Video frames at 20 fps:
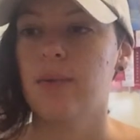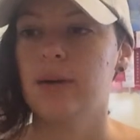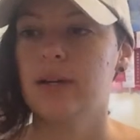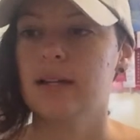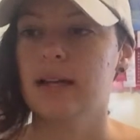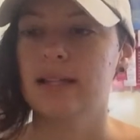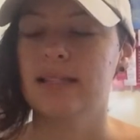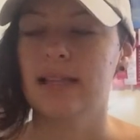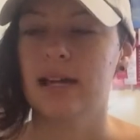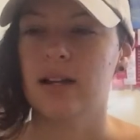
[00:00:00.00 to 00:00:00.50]
went
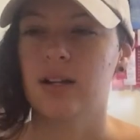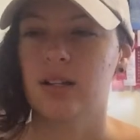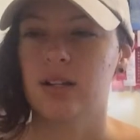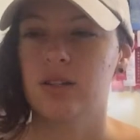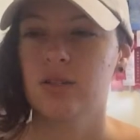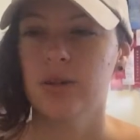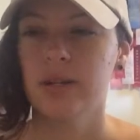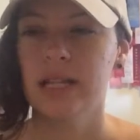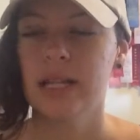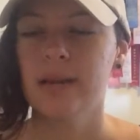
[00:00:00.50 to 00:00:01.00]
and I sat on
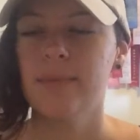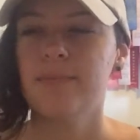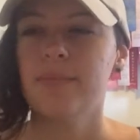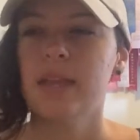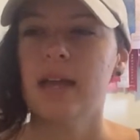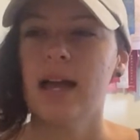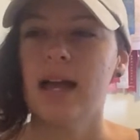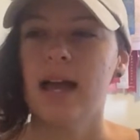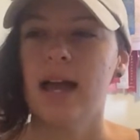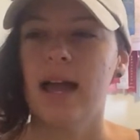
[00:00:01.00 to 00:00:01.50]
the toilet
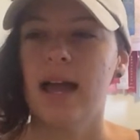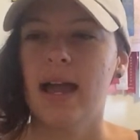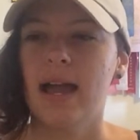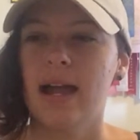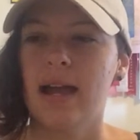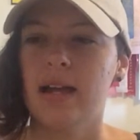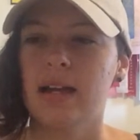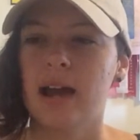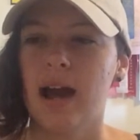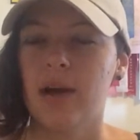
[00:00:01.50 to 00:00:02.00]

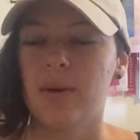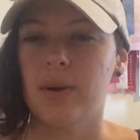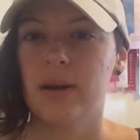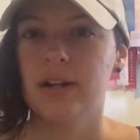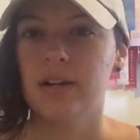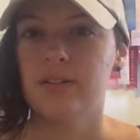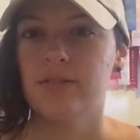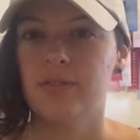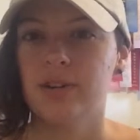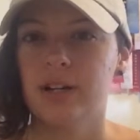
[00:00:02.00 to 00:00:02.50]
and I
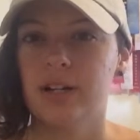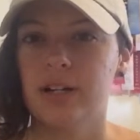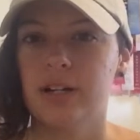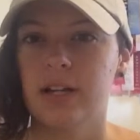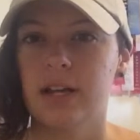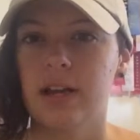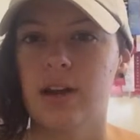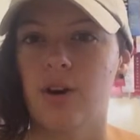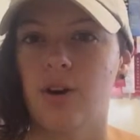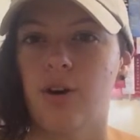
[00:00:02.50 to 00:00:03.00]
waited for her to
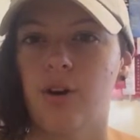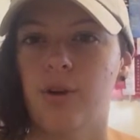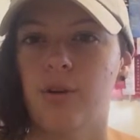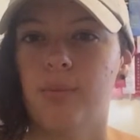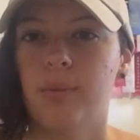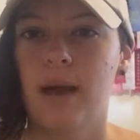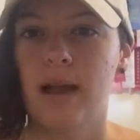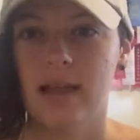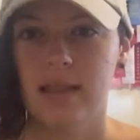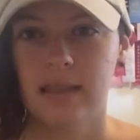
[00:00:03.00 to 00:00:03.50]
get
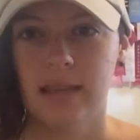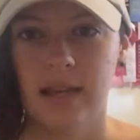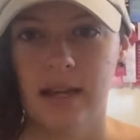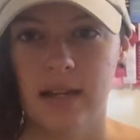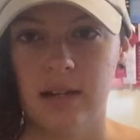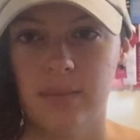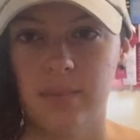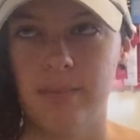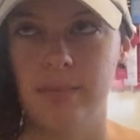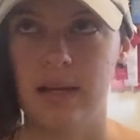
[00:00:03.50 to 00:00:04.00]
home, and
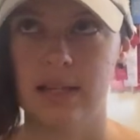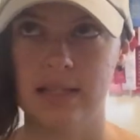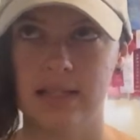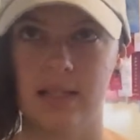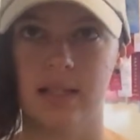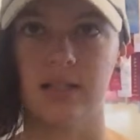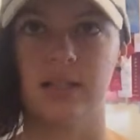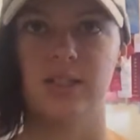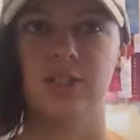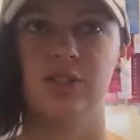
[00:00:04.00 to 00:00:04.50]
then
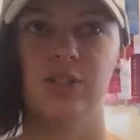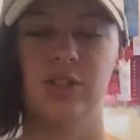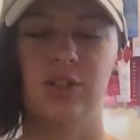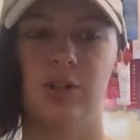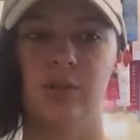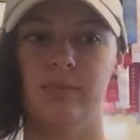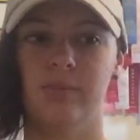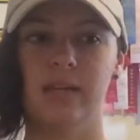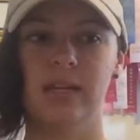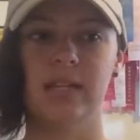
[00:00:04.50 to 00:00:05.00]
basically she
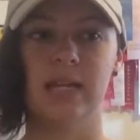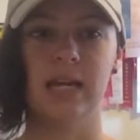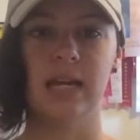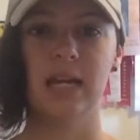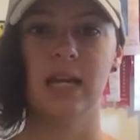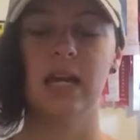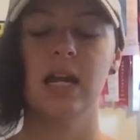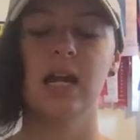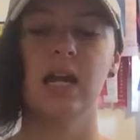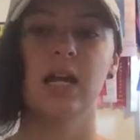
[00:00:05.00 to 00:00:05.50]
told me
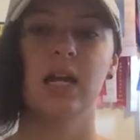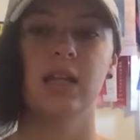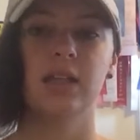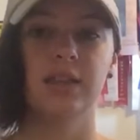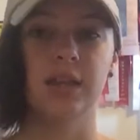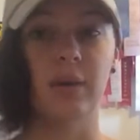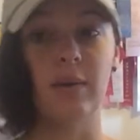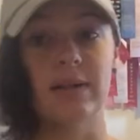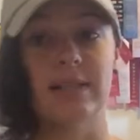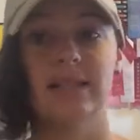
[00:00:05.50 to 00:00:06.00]
that
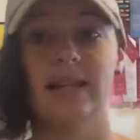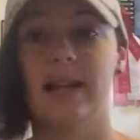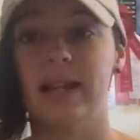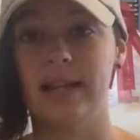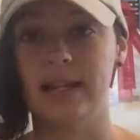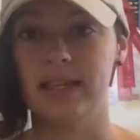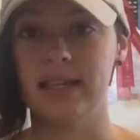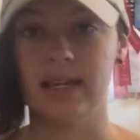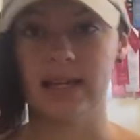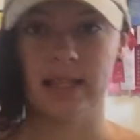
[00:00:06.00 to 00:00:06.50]
there wasn't
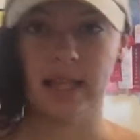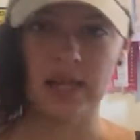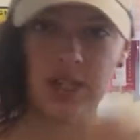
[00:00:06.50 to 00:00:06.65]
anything